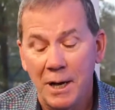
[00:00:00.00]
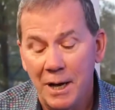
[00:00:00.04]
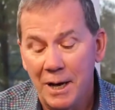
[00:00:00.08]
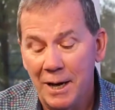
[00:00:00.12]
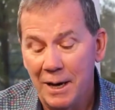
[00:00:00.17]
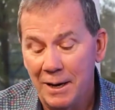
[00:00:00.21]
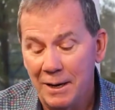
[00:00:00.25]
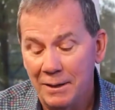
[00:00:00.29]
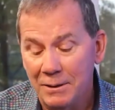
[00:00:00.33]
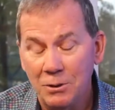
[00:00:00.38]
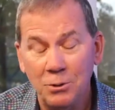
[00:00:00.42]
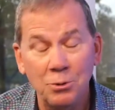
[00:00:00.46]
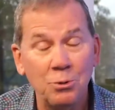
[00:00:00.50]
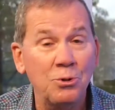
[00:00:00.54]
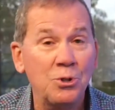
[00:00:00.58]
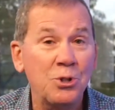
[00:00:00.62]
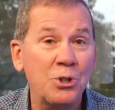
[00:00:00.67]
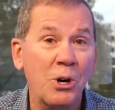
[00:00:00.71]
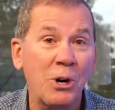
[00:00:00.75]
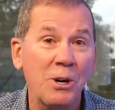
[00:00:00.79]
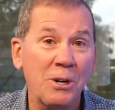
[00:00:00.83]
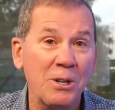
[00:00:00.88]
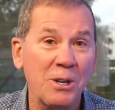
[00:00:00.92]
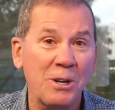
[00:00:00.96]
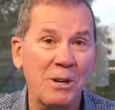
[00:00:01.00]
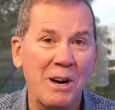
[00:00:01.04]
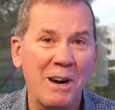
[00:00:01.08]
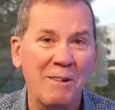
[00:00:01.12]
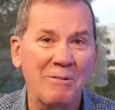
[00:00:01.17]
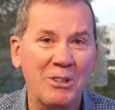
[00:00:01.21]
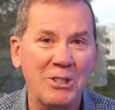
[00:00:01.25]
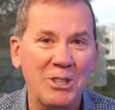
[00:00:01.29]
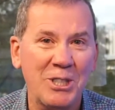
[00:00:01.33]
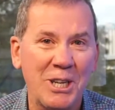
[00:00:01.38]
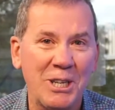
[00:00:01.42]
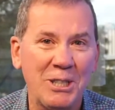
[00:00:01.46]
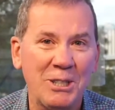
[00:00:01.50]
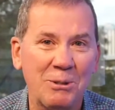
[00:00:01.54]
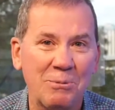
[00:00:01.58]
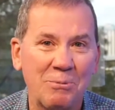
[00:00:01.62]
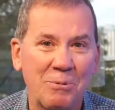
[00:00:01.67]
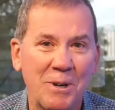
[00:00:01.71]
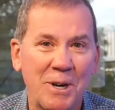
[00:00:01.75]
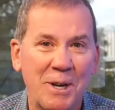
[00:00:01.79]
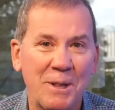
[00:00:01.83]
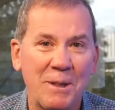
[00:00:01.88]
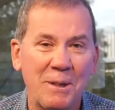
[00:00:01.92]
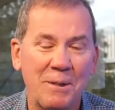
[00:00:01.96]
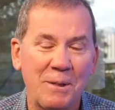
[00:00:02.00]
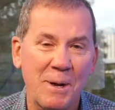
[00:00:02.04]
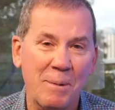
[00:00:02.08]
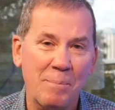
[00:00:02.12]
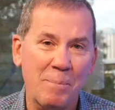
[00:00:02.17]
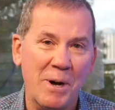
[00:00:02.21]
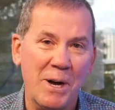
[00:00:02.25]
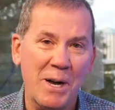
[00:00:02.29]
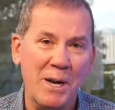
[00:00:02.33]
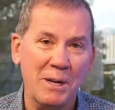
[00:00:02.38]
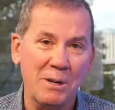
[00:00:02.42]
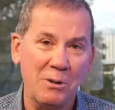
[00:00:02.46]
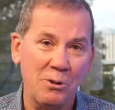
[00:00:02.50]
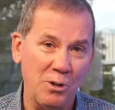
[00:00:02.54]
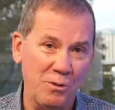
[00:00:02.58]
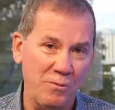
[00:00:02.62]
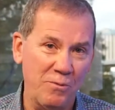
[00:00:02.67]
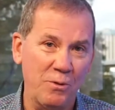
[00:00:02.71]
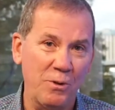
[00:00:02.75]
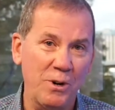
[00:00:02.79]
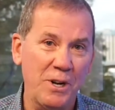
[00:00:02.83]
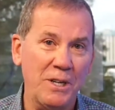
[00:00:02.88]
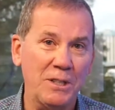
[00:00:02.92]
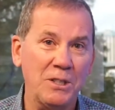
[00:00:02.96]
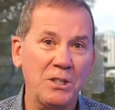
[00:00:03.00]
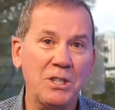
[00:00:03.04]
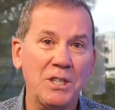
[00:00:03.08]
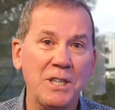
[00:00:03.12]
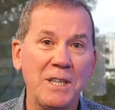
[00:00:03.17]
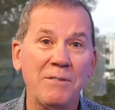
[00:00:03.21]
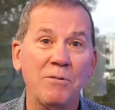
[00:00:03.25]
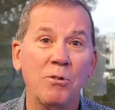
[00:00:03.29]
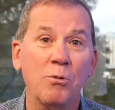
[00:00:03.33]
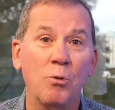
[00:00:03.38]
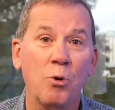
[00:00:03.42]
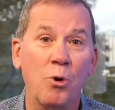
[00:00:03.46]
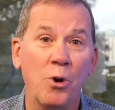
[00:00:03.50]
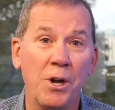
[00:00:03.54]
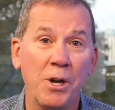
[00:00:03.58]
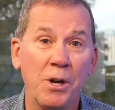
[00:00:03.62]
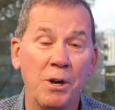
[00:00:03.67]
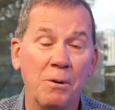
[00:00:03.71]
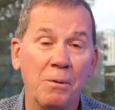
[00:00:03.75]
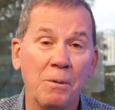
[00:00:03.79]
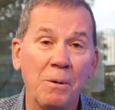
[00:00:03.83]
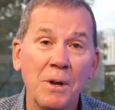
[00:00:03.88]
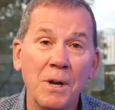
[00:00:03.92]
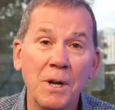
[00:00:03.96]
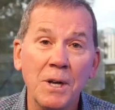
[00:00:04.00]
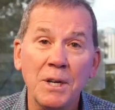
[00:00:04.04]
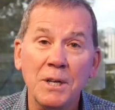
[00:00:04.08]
uh, to start the conversation with than my good friend Steve Arroyo.